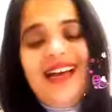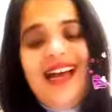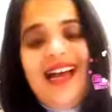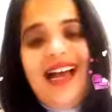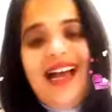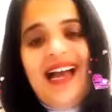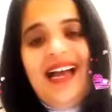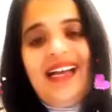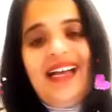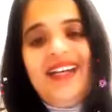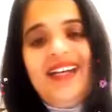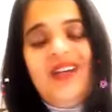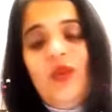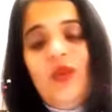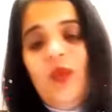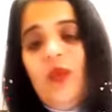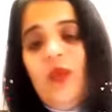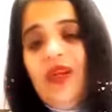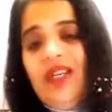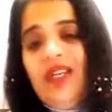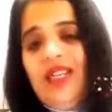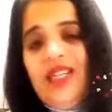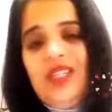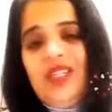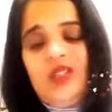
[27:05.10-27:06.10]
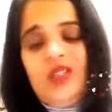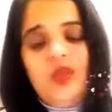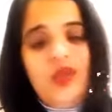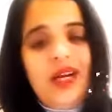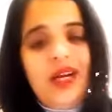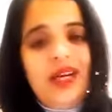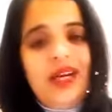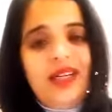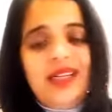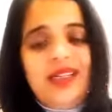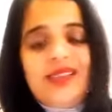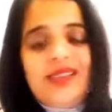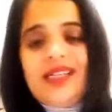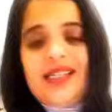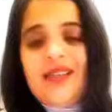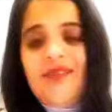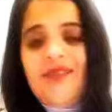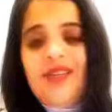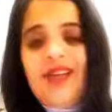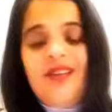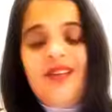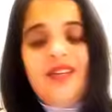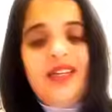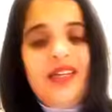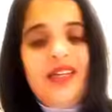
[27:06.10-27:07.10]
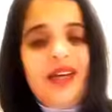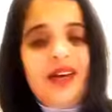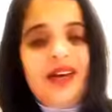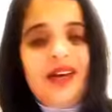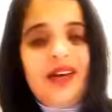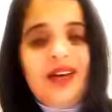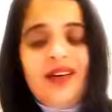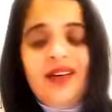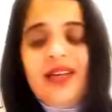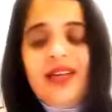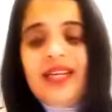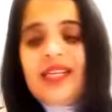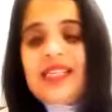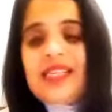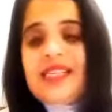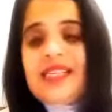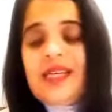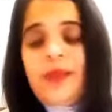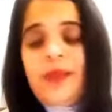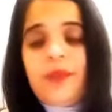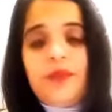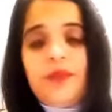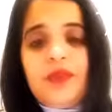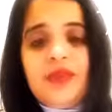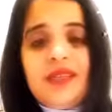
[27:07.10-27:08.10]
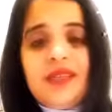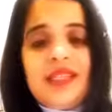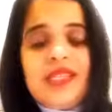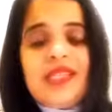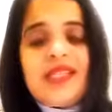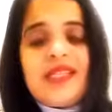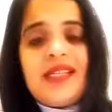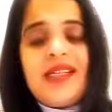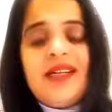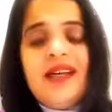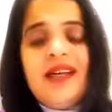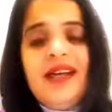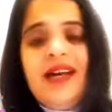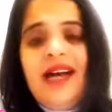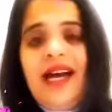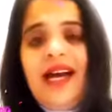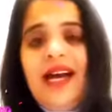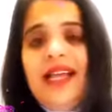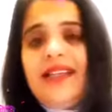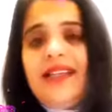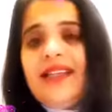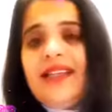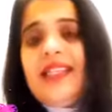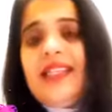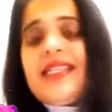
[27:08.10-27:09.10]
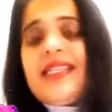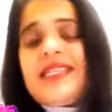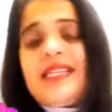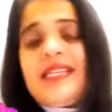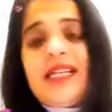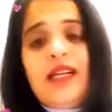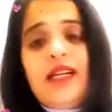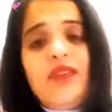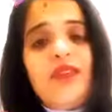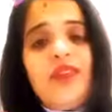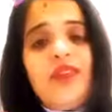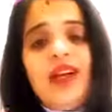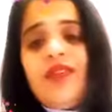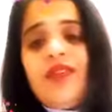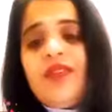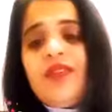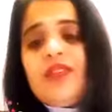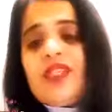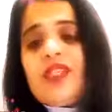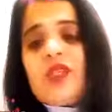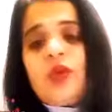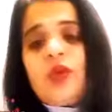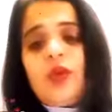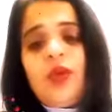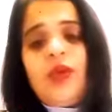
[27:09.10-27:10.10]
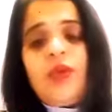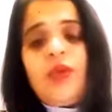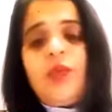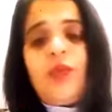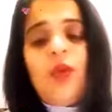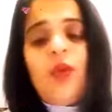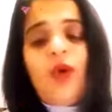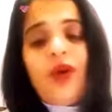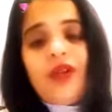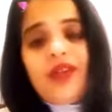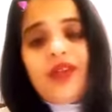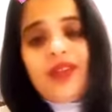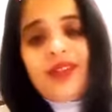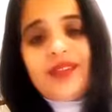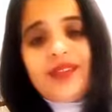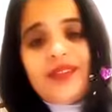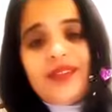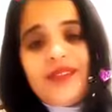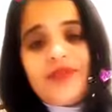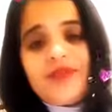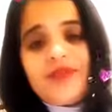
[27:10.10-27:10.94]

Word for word: and we need to understand where we are acceptance and then self love is so important